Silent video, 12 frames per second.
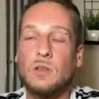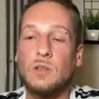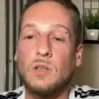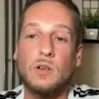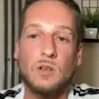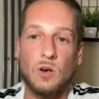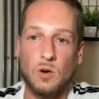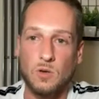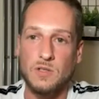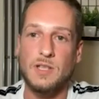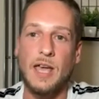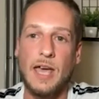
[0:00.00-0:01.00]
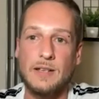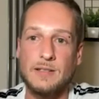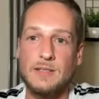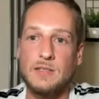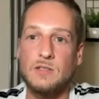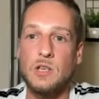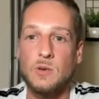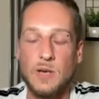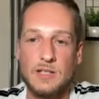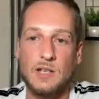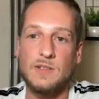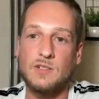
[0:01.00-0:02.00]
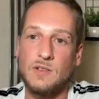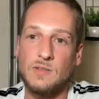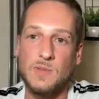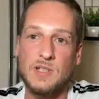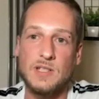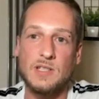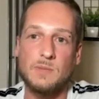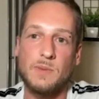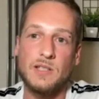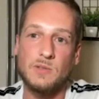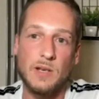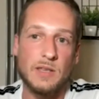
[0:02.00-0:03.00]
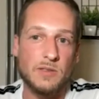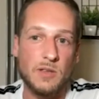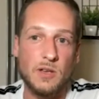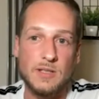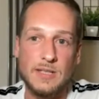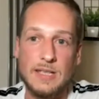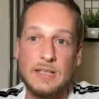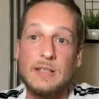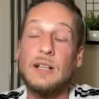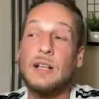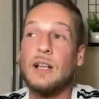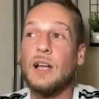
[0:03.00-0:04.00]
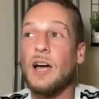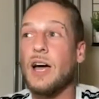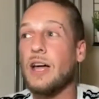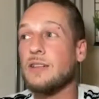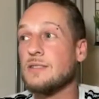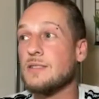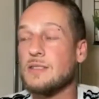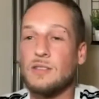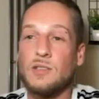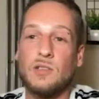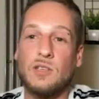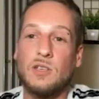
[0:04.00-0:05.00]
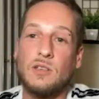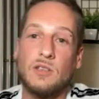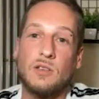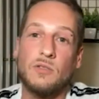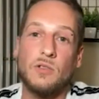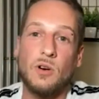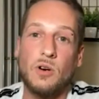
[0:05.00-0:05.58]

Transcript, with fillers: you know goals to end new hiv transmissions by 2030 and you, you know the